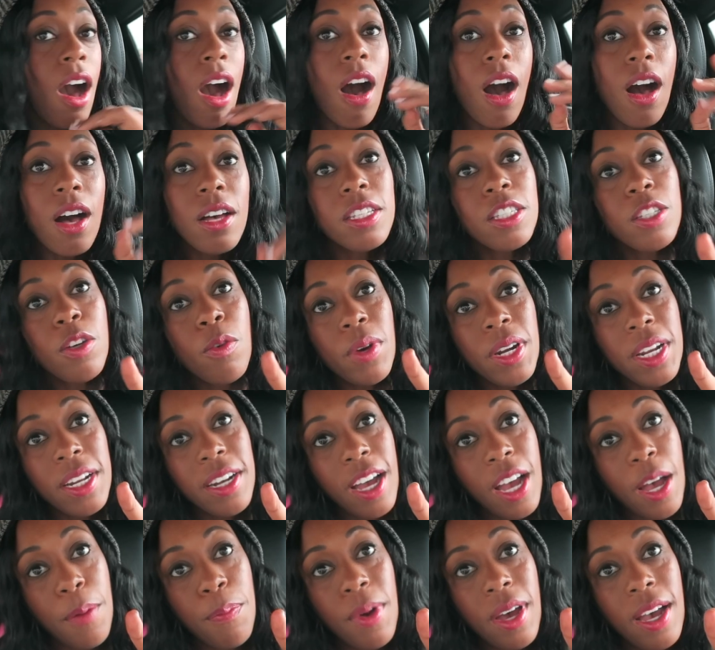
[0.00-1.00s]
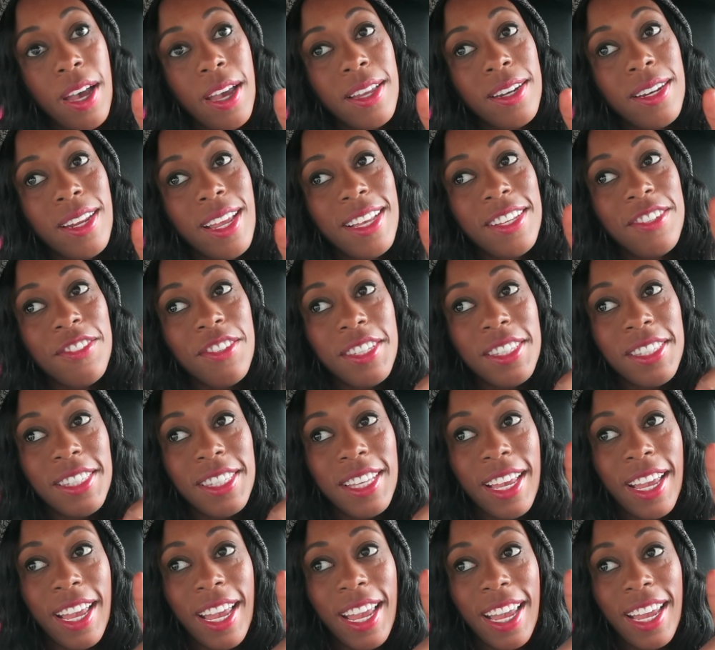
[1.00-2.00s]
Also wanted to hop on and just
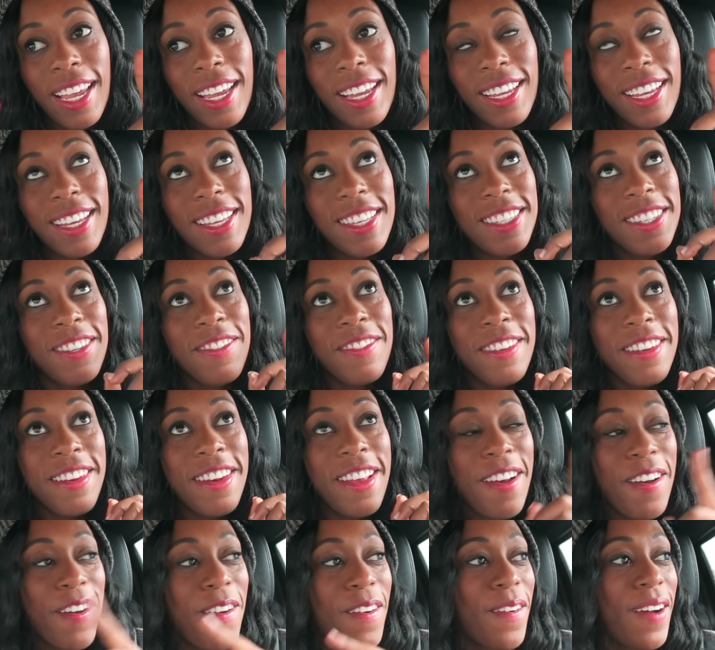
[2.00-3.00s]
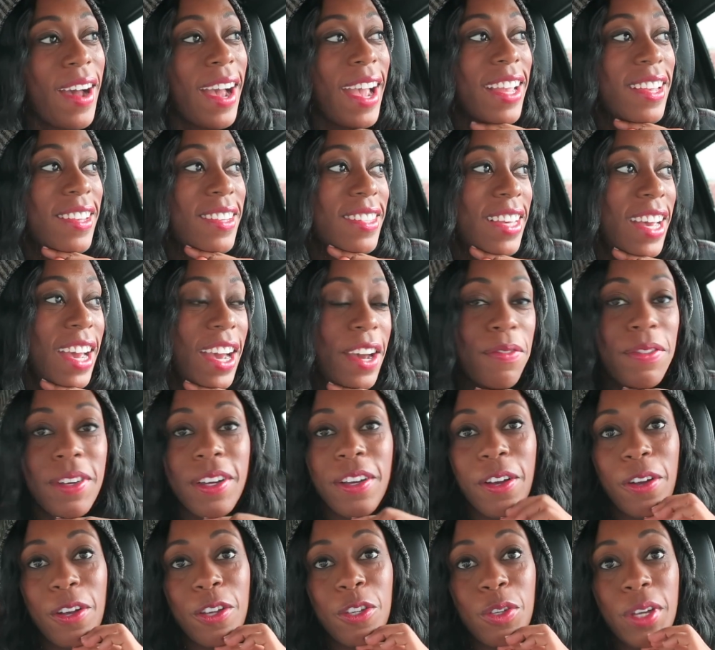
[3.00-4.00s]
say, cause you know, I just have to
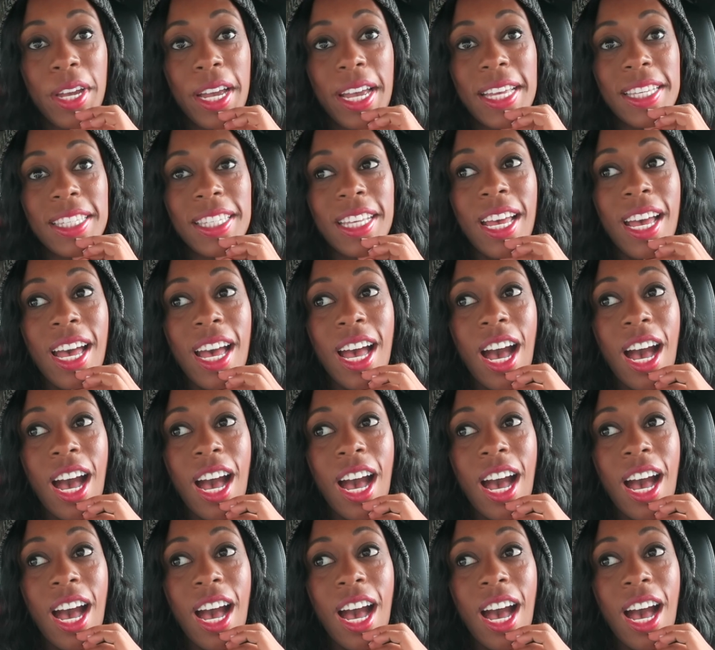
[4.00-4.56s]
encourage you guys,